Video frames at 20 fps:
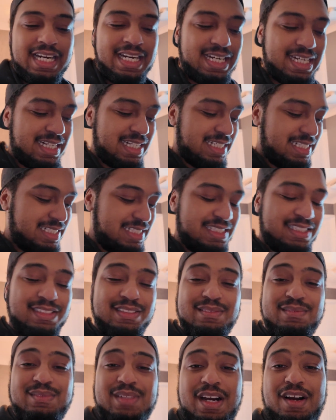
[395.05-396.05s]
And
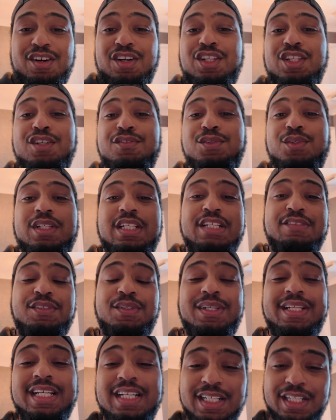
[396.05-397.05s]
I'm going to love you and leave
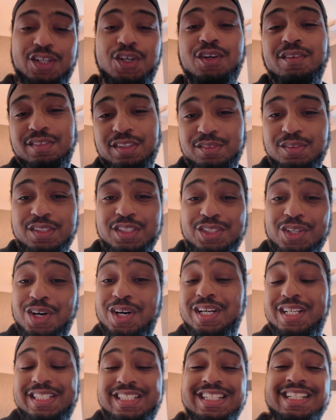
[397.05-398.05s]
you here. Hopefully you
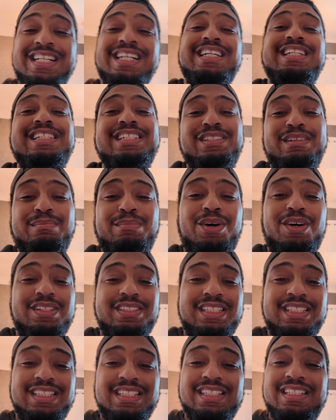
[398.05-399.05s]
enjoyed this
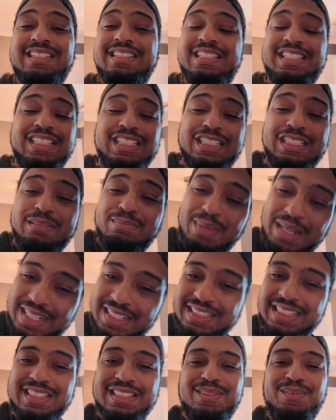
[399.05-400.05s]
unboxing
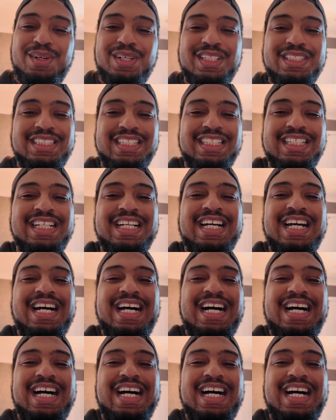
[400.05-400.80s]
despite its quality.